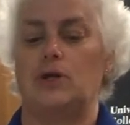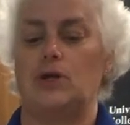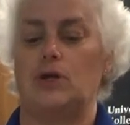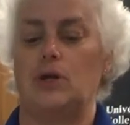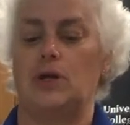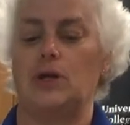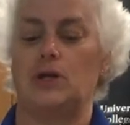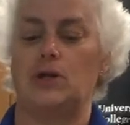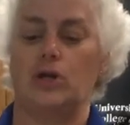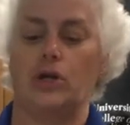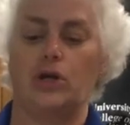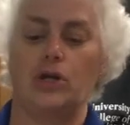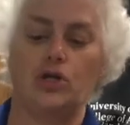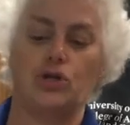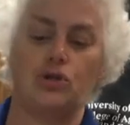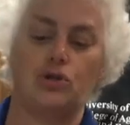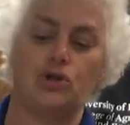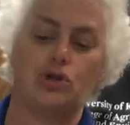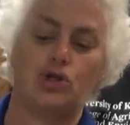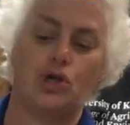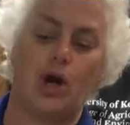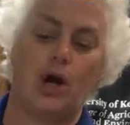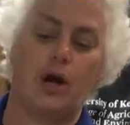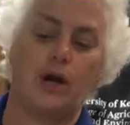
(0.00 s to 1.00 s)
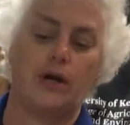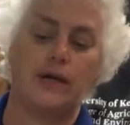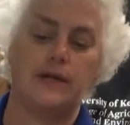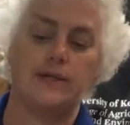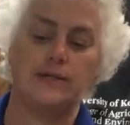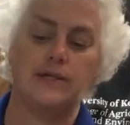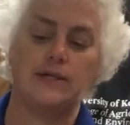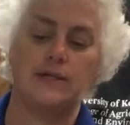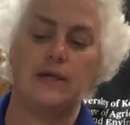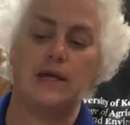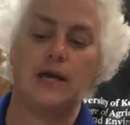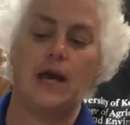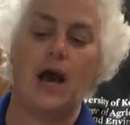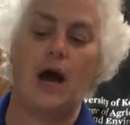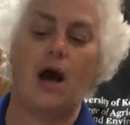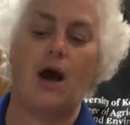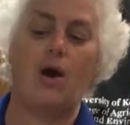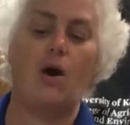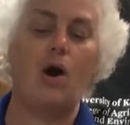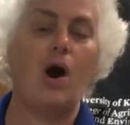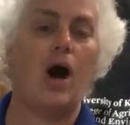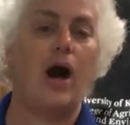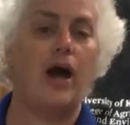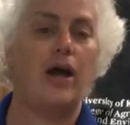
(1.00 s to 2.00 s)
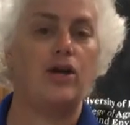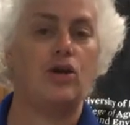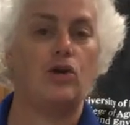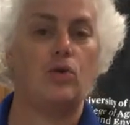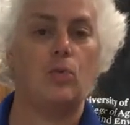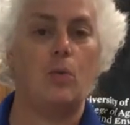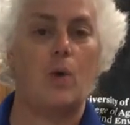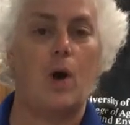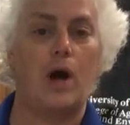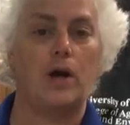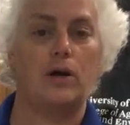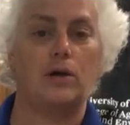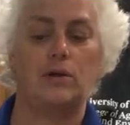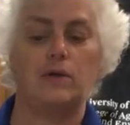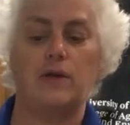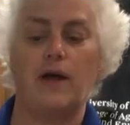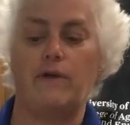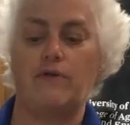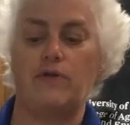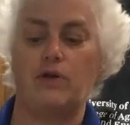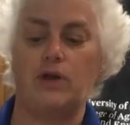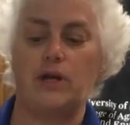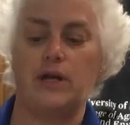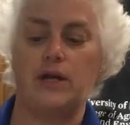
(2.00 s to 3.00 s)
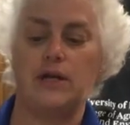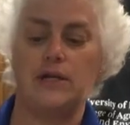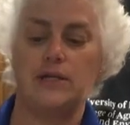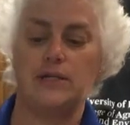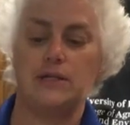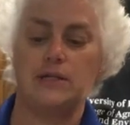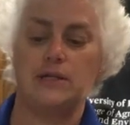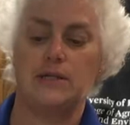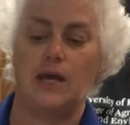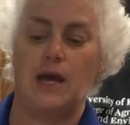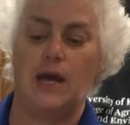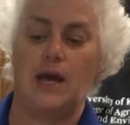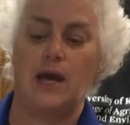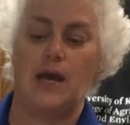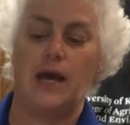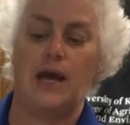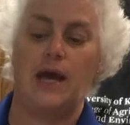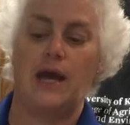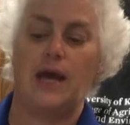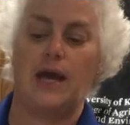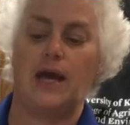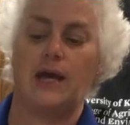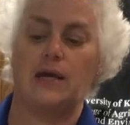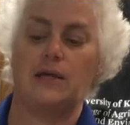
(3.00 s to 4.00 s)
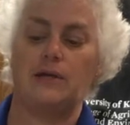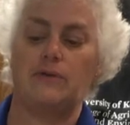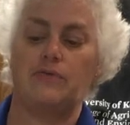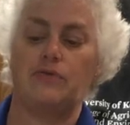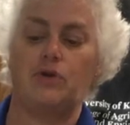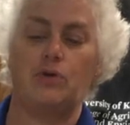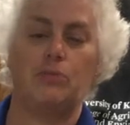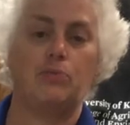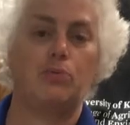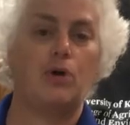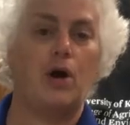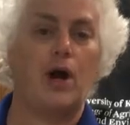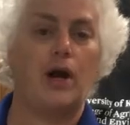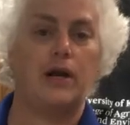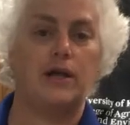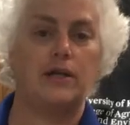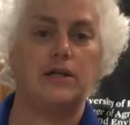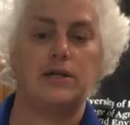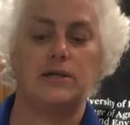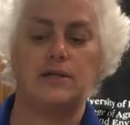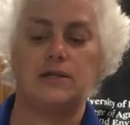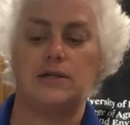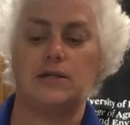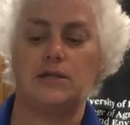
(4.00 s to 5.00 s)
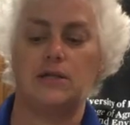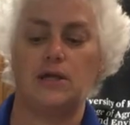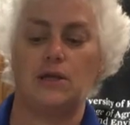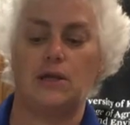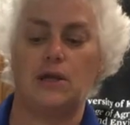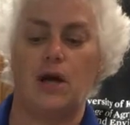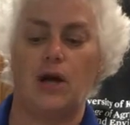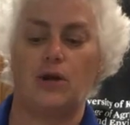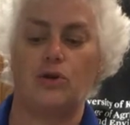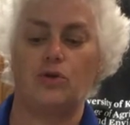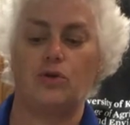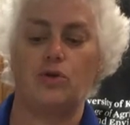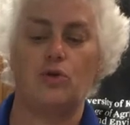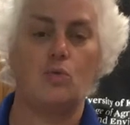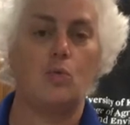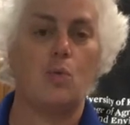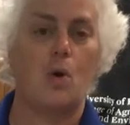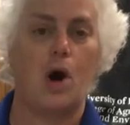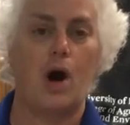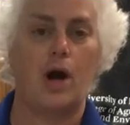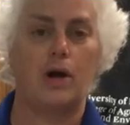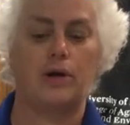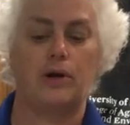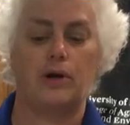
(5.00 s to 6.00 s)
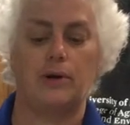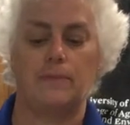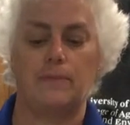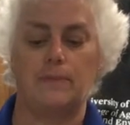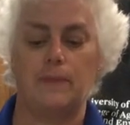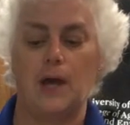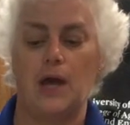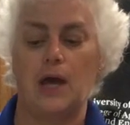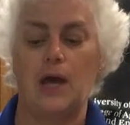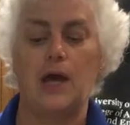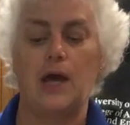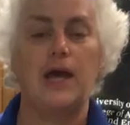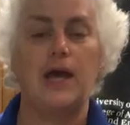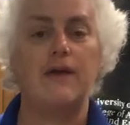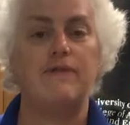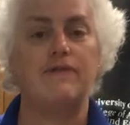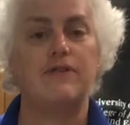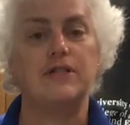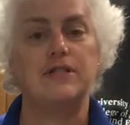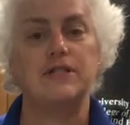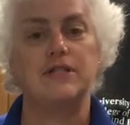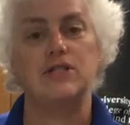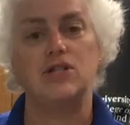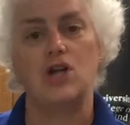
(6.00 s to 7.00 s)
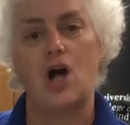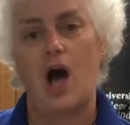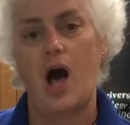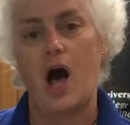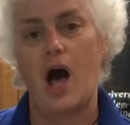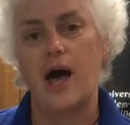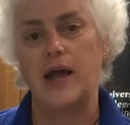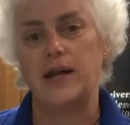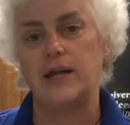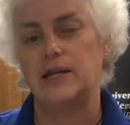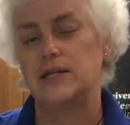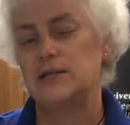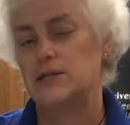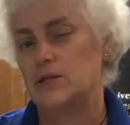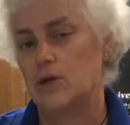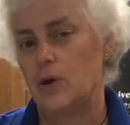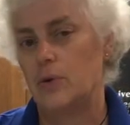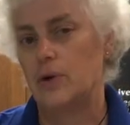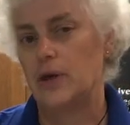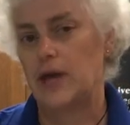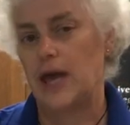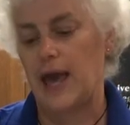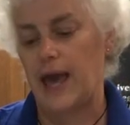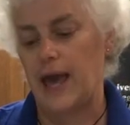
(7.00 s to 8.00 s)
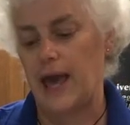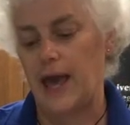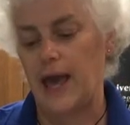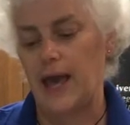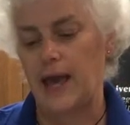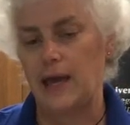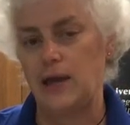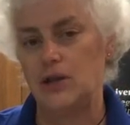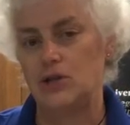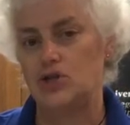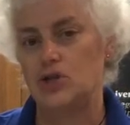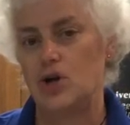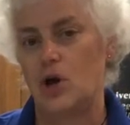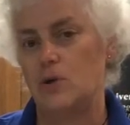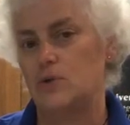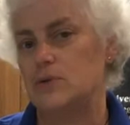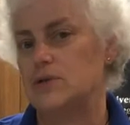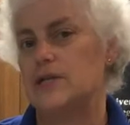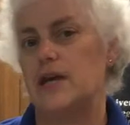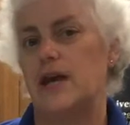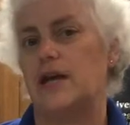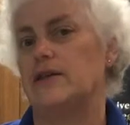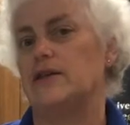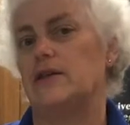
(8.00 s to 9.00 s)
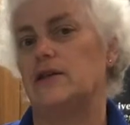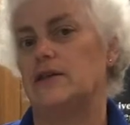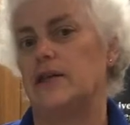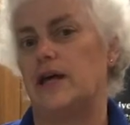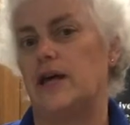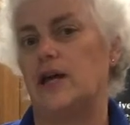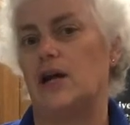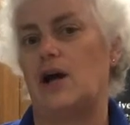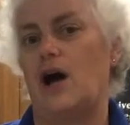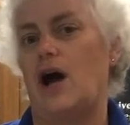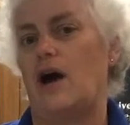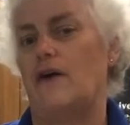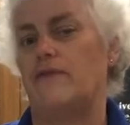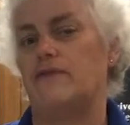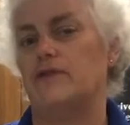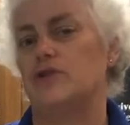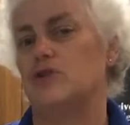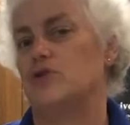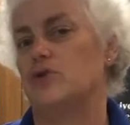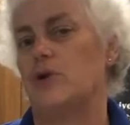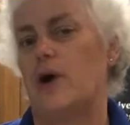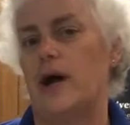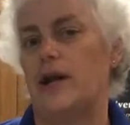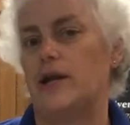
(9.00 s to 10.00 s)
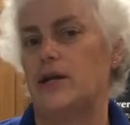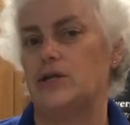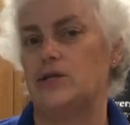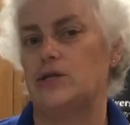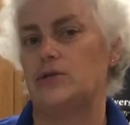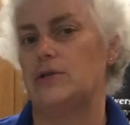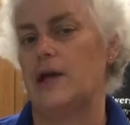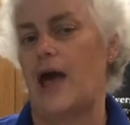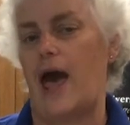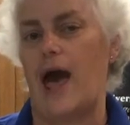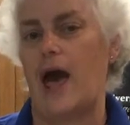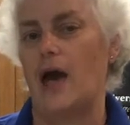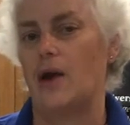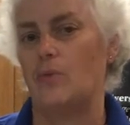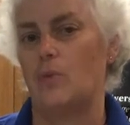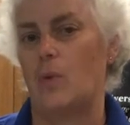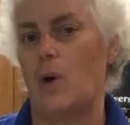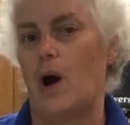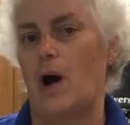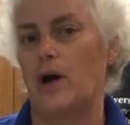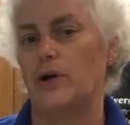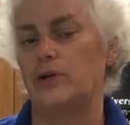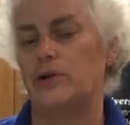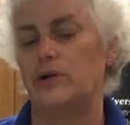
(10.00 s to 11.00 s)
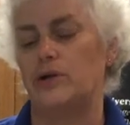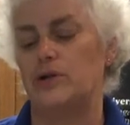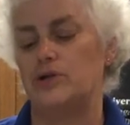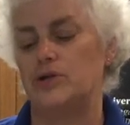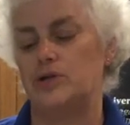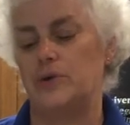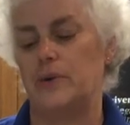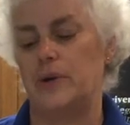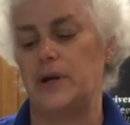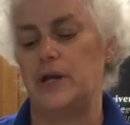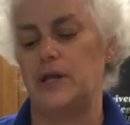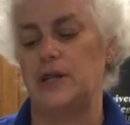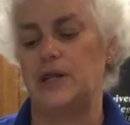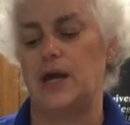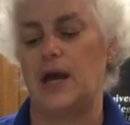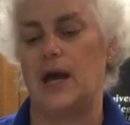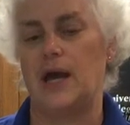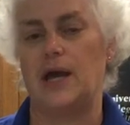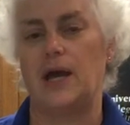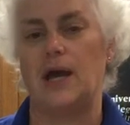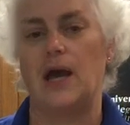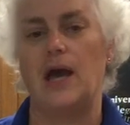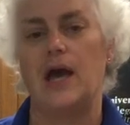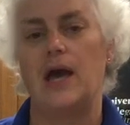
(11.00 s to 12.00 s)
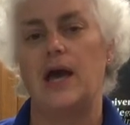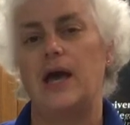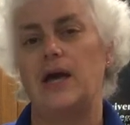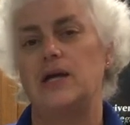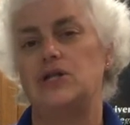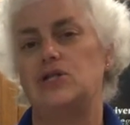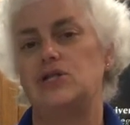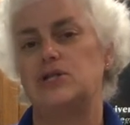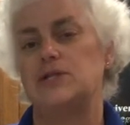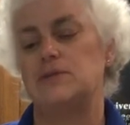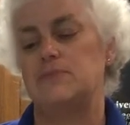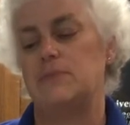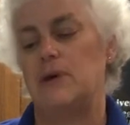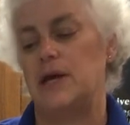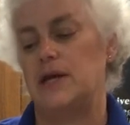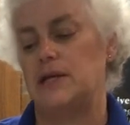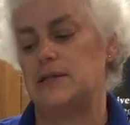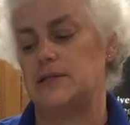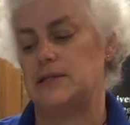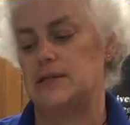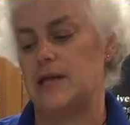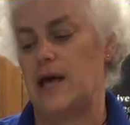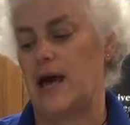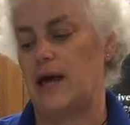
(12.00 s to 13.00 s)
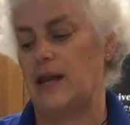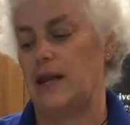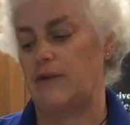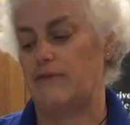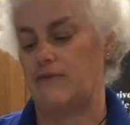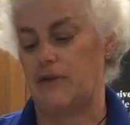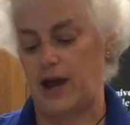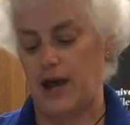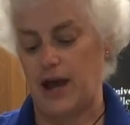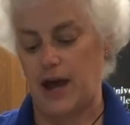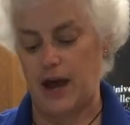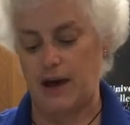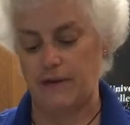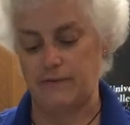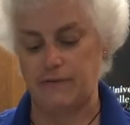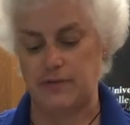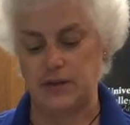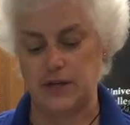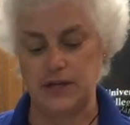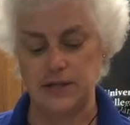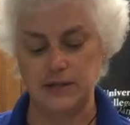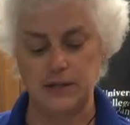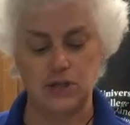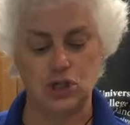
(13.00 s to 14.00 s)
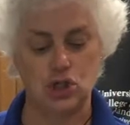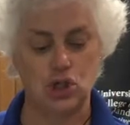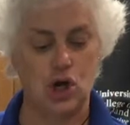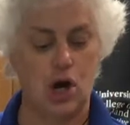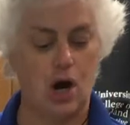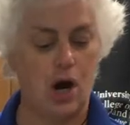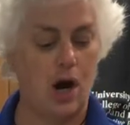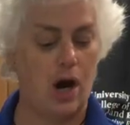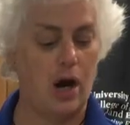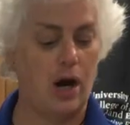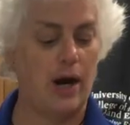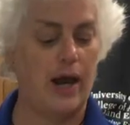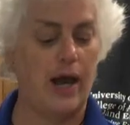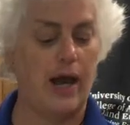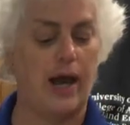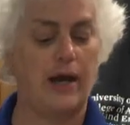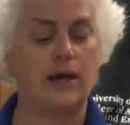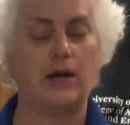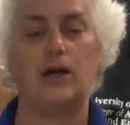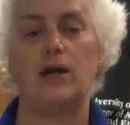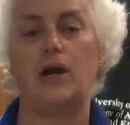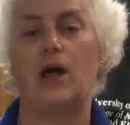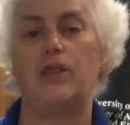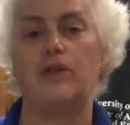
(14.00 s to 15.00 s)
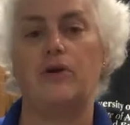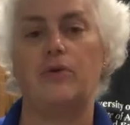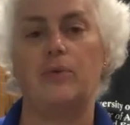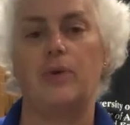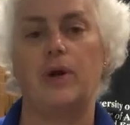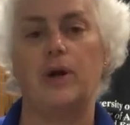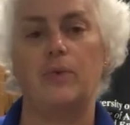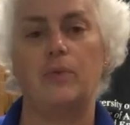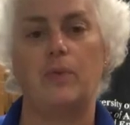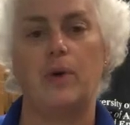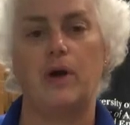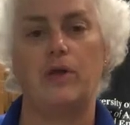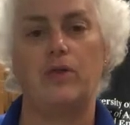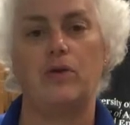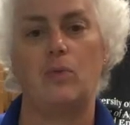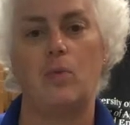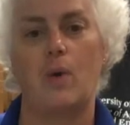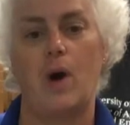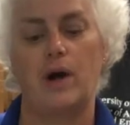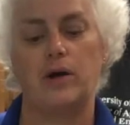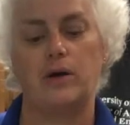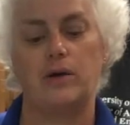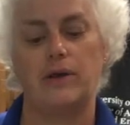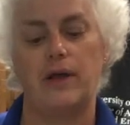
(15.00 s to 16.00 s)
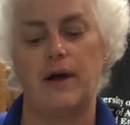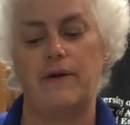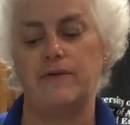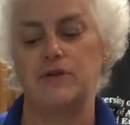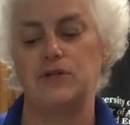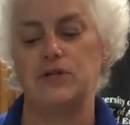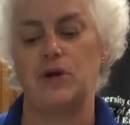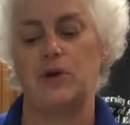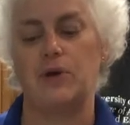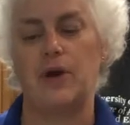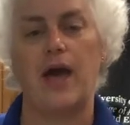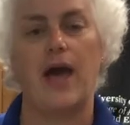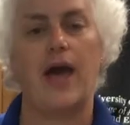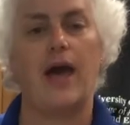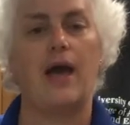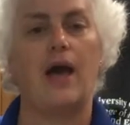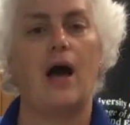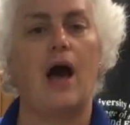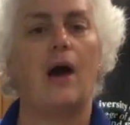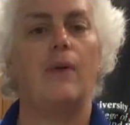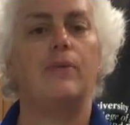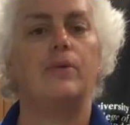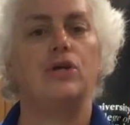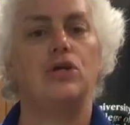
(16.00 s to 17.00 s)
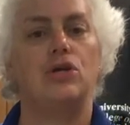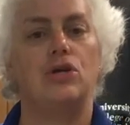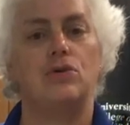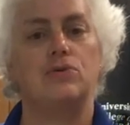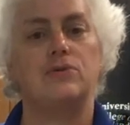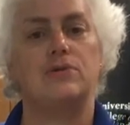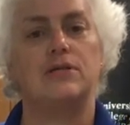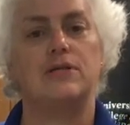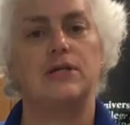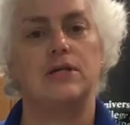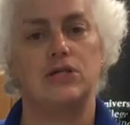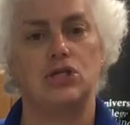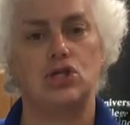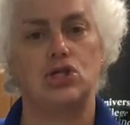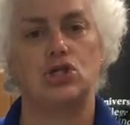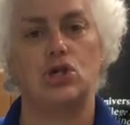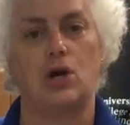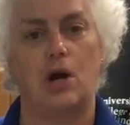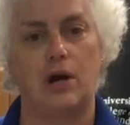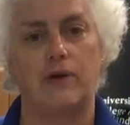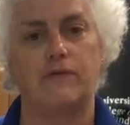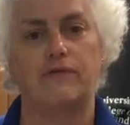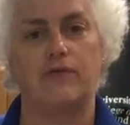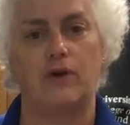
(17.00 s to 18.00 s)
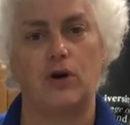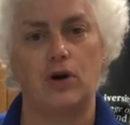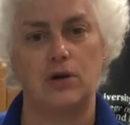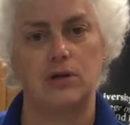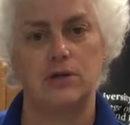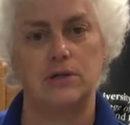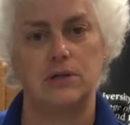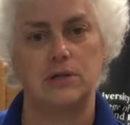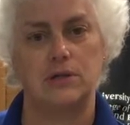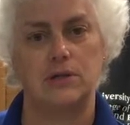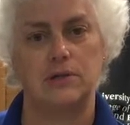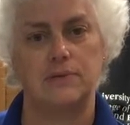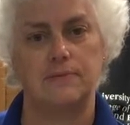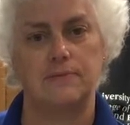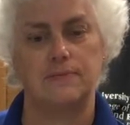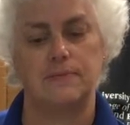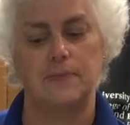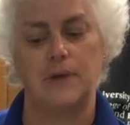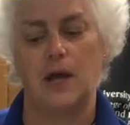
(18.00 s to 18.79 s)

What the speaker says: You can look at your jar and see how high your water level is and if your product is still under the water. If it's not, it's okay. Don't take the lid off and try to add water or do anything. It just means that if I have this jar and another one where the water level's okay, I would use this jar first.